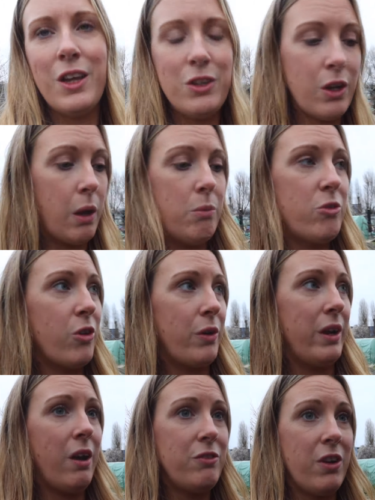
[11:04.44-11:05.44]
No, I'm
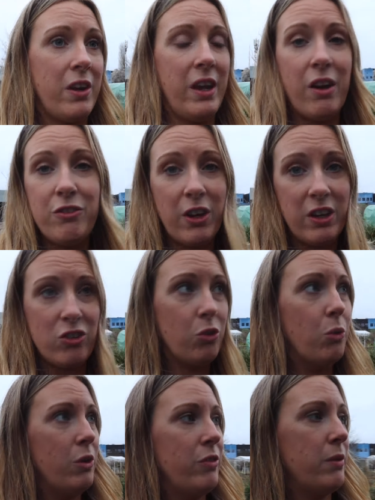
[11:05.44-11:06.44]
sorry, I've done it. I've done it to
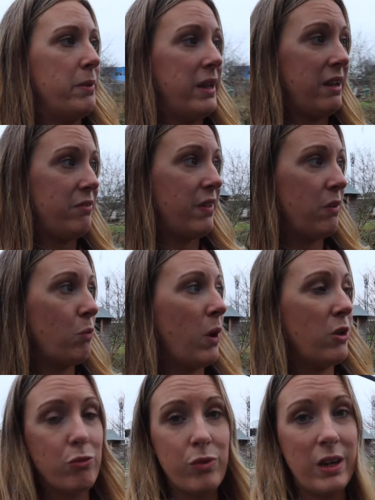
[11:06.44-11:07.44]
all of them and they've
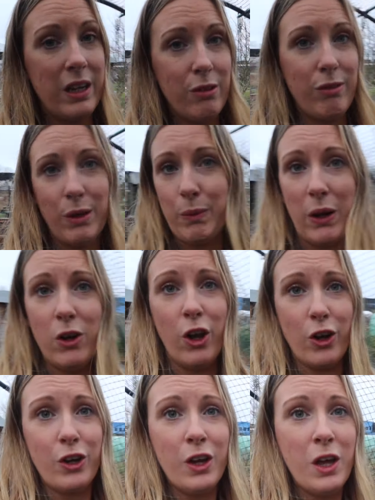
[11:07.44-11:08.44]
worked really, really well.
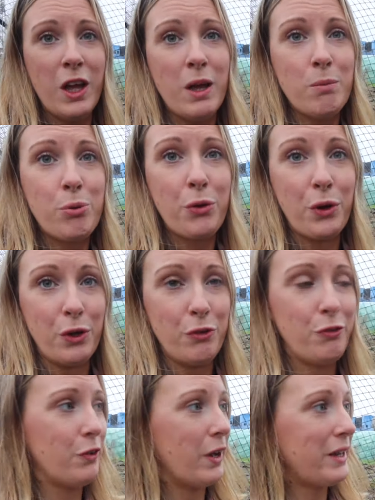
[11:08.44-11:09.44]
Look, proof,
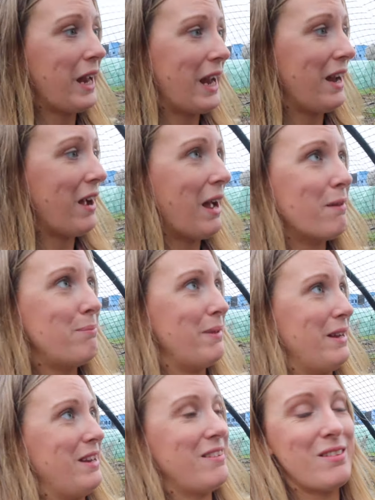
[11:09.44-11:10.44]
okay, I have
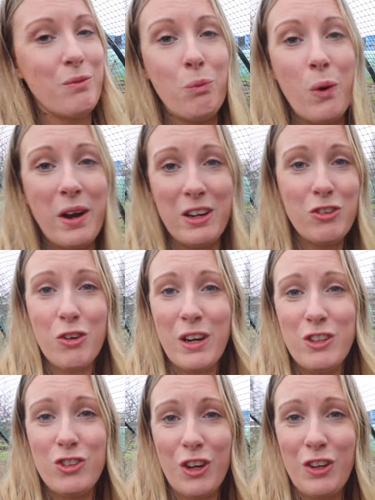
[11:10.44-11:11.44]
been. It's the one I try
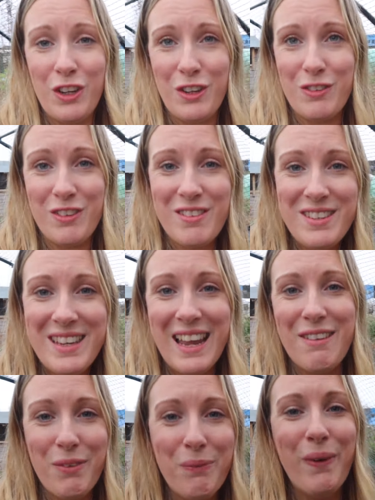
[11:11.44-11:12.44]
and show you just
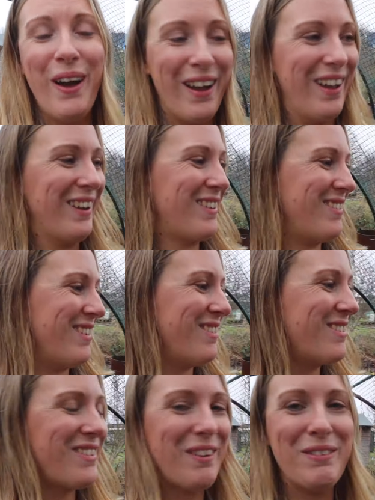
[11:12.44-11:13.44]
never works. It's
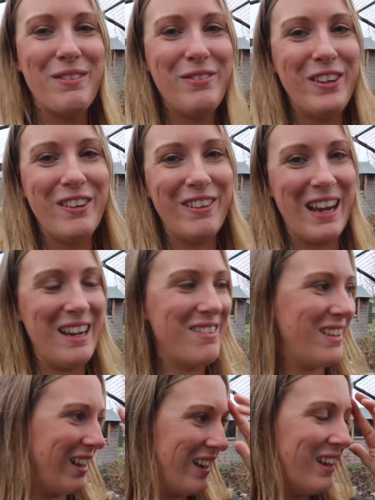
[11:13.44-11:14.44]
so
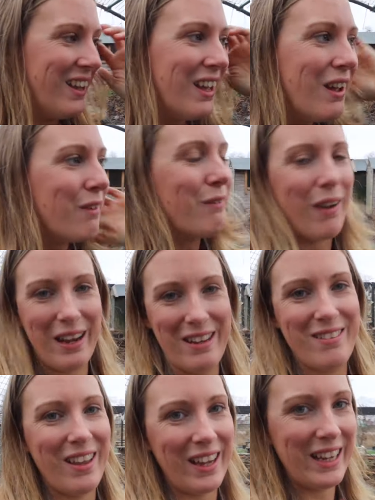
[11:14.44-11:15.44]
infuriating.
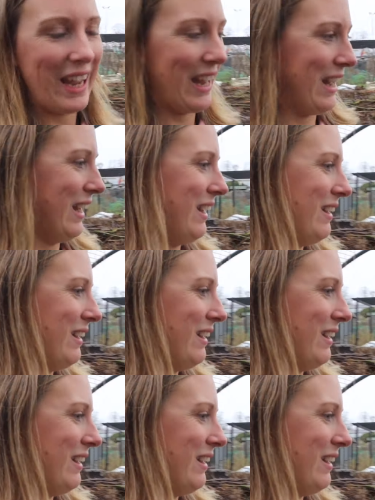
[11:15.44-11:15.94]
Right, okay.